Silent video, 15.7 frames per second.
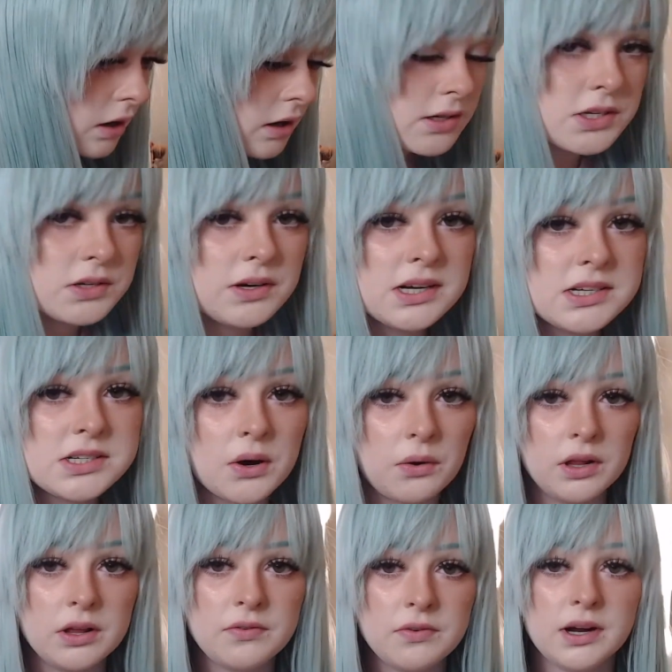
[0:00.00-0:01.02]
Also, I
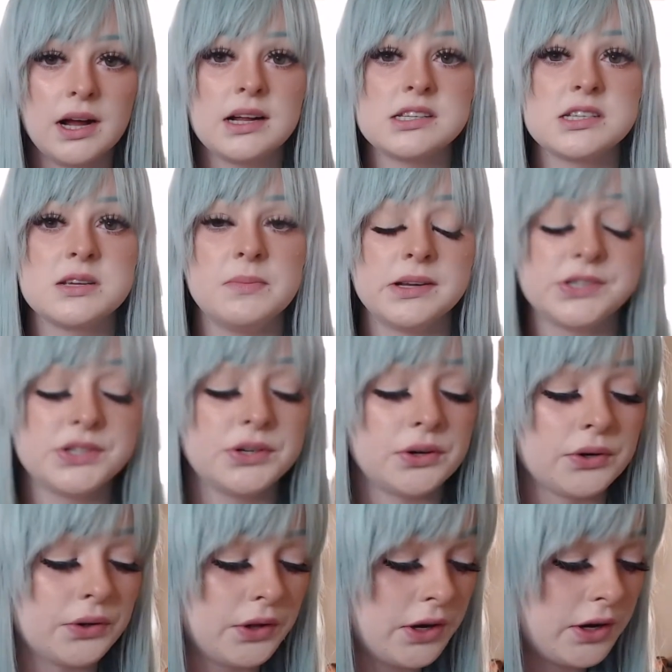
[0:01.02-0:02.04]
totally forgot to mention
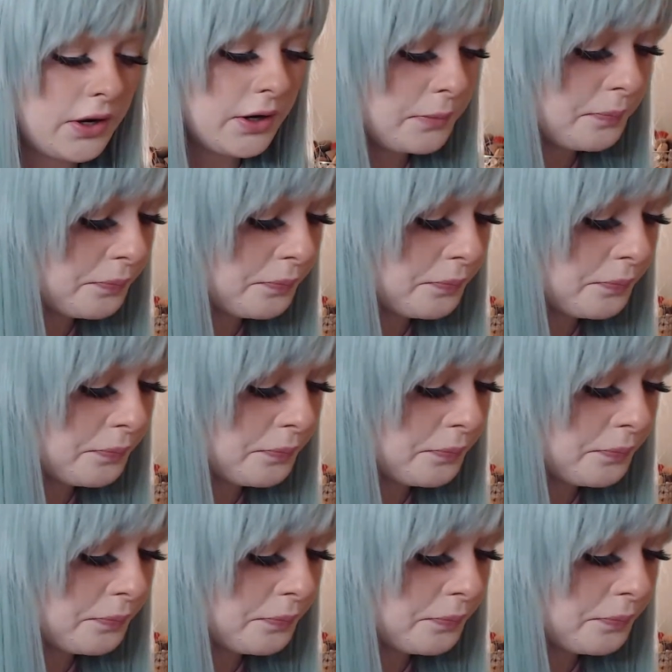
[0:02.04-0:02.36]
earlier,